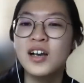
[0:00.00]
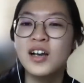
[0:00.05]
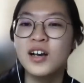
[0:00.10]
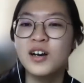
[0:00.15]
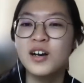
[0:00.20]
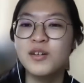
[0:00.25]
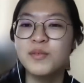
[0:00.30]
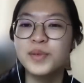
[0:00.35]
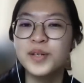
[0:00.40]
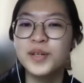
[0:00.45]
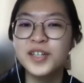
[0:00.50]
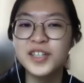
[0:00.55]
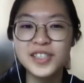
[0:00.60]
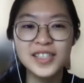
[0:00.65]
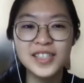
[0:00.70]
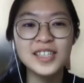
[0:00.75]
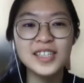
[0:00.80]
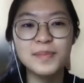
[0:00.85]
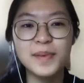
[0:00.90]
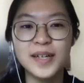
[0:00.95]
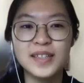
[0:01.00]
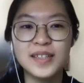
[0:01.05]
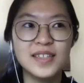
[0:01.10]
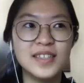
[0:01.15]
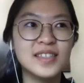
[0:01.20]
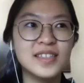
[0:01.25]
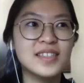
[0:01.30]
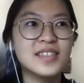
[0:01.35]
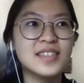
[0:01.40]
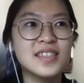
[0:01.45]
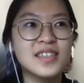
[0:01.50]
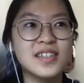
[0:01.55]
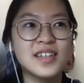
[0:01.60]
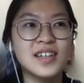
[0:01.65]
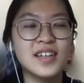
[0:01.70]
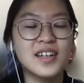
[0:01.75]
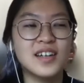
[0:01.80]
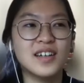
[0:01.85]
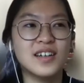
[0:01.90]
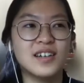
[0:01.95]
Um, because these pythons
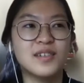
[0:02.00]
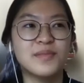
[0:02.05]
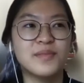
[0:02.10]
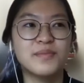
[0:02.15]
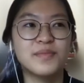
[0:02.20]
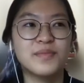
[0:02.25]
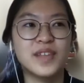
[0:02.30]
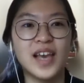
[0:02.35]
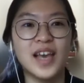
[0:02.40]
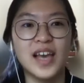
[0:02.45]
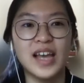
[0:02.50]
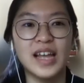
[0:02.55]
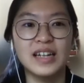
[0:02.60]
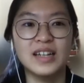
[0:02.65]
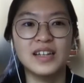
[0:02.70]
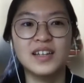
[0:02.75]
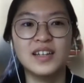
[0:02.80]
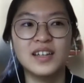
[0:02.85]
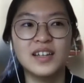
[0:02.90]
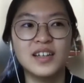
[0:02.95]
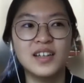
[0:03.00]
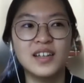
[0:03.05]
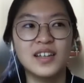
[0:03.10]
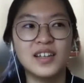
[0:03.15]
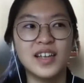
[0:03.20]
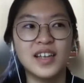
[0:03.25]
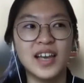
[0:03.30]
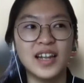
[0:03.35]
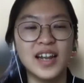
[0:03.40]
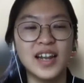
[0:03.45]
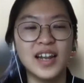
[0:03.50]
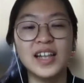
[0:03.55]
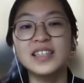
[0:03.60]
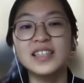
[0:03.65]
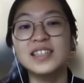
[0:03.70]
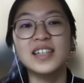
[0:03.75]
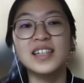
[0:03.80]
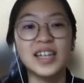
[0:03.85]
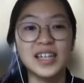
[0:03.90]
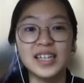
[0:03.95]
um, can can
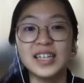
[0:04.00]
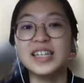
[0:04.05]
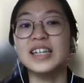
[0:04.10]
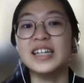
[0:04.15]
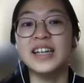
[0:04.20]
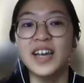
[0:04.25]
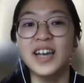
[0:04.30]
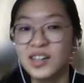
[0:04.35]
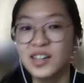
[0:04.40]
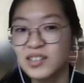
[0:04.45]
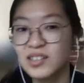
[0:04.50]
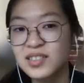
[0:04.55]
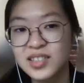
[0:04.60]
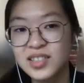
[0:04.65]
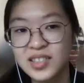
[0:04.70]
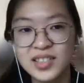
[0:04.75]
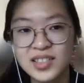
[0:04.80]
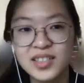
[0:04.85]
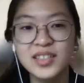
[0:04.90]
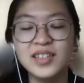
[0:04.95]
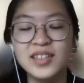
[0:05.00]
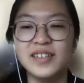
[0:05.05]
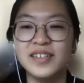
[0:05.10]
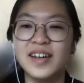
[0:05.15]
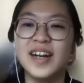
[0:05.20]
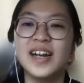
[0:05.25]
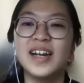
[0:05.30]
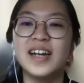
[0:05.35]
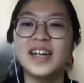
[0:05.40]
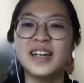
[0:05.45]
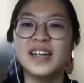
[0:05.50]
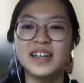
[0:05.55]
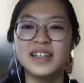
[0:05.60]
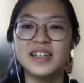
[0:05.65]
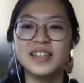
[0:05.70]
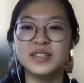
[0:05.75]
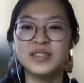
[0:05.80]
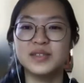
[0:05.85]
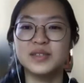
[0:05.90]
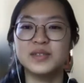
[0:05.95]
enter like the canals, right? And
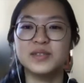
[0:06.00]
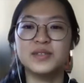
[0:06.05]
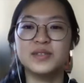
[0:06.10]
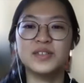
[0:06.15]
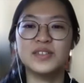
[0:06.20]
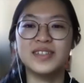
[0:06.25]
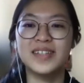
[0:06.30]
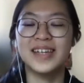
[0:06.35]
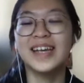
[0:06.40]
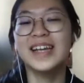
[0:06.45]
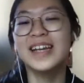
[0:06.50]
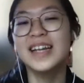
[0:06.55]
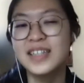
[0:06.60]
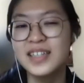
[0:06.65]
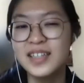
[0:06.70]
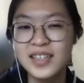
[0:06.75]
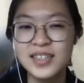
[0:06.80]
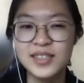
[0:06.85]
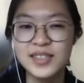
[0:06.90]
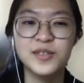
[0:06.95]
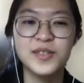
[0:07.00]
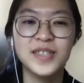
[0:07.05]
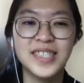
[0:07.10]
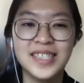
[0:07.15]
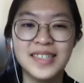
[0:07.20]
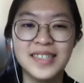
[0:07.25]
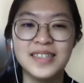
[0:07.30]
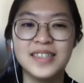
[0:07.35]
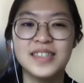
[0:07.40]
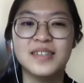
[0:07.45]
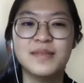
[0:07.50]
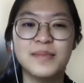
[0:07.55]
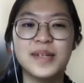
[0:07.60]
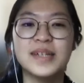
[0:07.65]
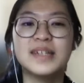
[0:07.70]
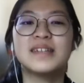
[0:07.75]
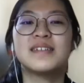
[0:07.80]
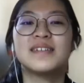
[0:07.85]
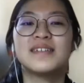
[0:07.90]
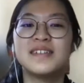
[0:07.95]
then so they can enter the sewage system
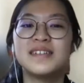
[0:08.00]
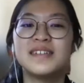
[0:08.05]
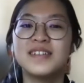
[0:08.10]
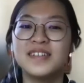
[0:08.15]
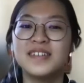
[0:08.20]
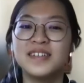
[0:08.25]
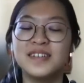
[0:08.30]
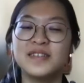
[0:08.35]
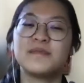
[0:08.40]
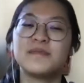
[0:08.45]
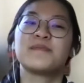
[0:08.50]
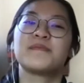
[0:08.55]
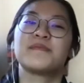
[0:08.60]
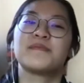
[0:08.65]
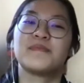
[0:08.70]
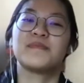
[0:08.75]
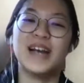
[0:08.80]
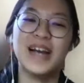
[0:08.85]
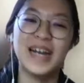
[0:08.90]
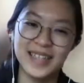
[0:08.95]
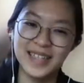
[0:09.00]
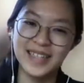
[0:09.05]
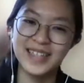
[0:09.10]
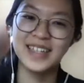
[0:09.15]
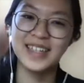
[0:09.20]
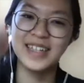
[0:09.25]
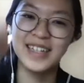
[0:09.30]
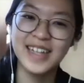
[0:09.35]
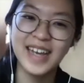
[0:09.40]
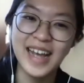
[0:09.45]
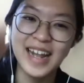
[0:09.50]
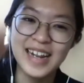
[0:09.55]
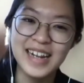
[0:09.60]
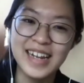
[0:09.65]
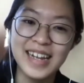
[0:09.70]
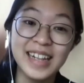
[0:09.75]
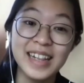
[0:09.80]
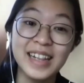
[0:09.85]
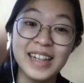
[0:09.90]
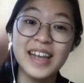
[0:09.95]
and I think in that
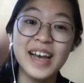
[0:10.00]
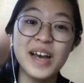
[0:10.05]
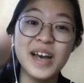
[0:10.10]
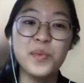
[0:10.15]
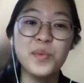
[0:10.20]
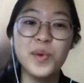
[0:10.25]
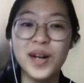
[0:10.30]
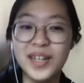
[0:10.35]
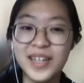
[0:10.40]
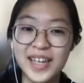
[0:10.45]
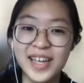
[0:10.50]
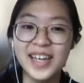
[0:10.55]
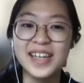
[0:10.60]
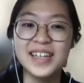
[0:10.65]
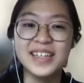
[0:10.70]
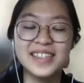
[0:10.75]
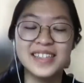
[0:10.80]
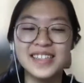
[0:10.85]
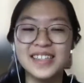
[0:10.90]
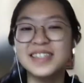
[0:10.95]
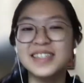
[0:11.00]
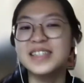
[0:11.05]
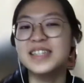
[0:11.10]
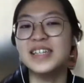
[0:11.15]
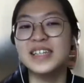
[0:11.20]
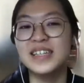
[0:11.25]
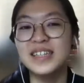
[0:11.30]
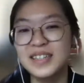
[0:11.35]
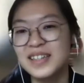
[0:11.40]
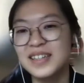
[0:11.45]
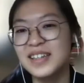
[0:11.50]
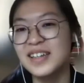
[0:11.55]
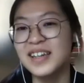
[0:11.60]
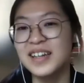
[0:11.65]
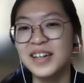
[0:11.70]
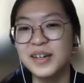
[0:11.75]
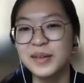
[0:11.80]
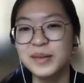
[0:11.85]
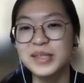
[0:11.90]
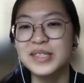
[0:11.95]
in that one case it did
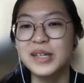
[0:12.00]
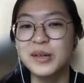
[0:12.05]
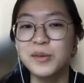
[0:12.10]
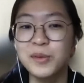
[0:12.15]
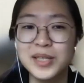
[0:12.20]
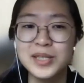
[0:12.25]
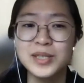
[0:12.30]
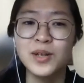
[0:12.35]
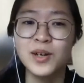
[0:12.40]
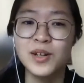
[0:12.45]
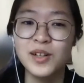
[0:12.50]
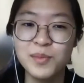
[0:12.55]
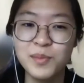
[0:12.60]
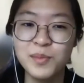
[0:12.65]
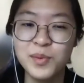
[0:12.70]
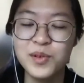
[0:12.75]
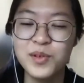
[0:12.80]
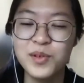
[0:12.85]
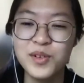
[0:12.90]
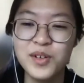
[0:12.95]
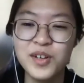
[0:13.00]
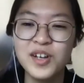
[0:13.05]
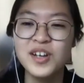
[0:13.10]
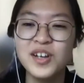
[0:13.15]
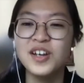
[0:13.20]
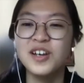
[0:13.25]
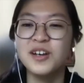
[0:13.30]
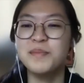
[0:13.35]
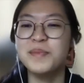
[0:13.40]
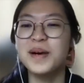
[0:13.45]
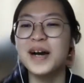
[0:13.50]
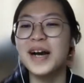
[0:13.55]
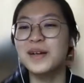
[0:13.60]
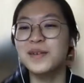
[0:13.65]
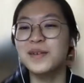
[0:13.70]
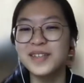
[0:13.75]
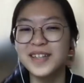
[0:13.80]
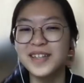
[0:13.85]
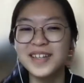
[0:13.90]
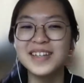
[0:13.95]
end up in someone's toilet bowl. Yeah. But I
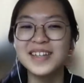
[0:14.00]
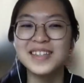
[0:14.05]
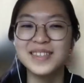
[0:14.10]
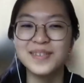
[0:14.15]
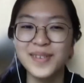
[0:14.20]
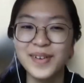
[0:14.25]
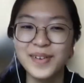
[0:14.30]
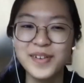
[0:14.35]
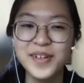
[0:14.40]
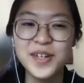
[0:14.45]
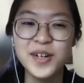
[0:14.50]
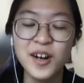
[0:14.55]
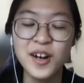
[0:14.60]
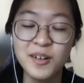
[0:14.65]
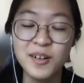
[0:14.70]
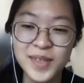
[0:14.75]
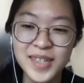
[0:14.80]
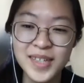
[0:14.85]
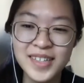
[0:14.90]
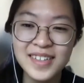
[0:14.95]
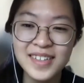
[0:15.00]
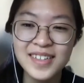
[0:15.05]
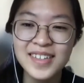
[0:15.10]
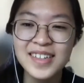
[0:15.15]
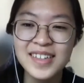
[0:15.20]
don't think it's very common.